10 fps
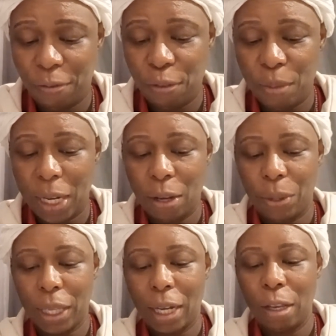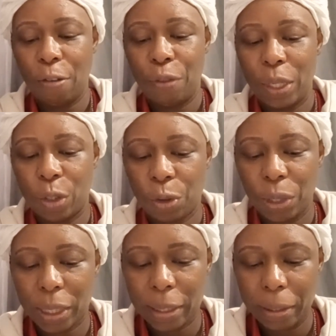familiar with any of these
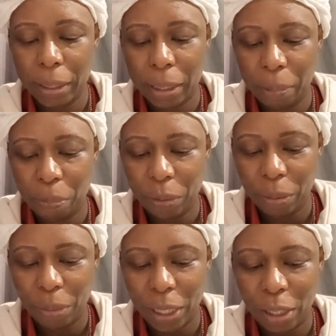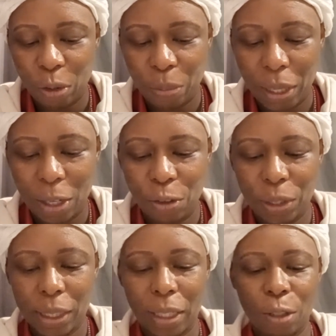crystals, but it'll be
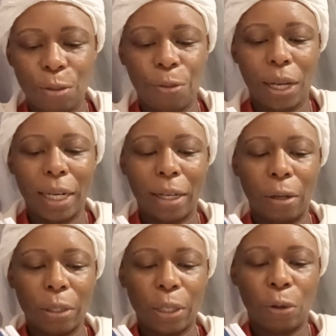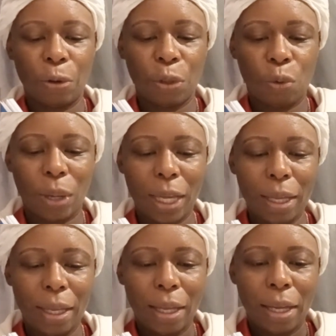interesting to find out along the way.
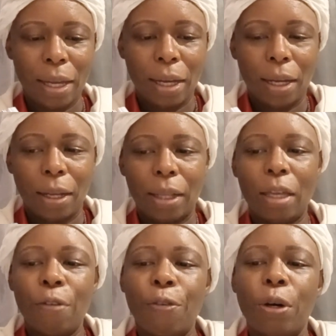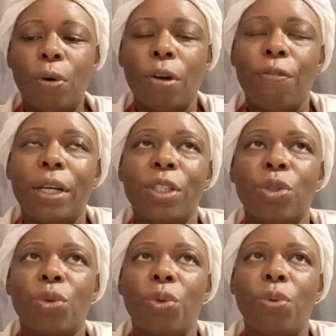I think for a lot of
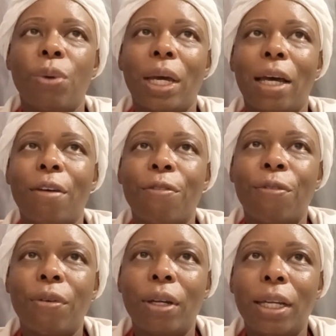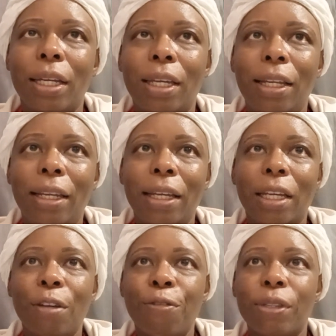us who have healing
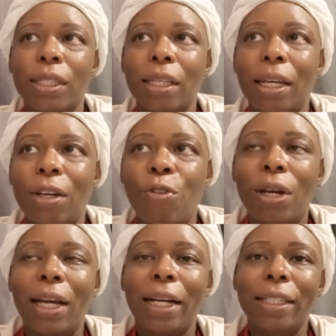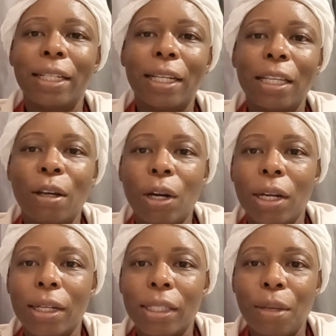gifts and reluctantly
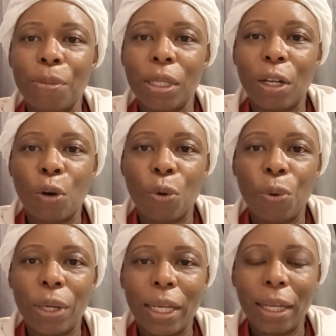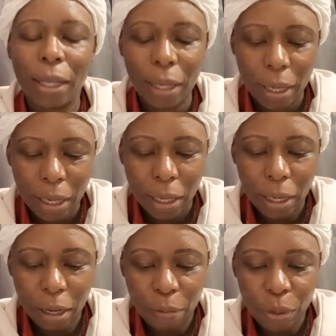accepted our calling,
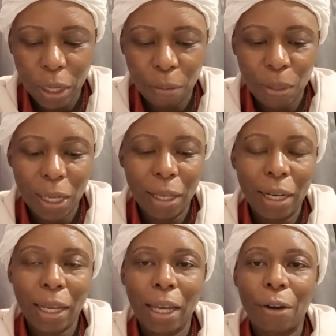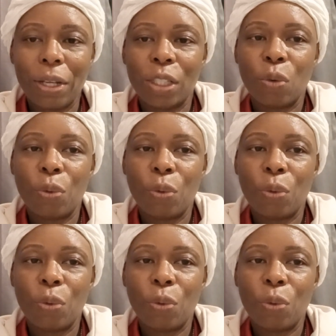um, the chameleon carries a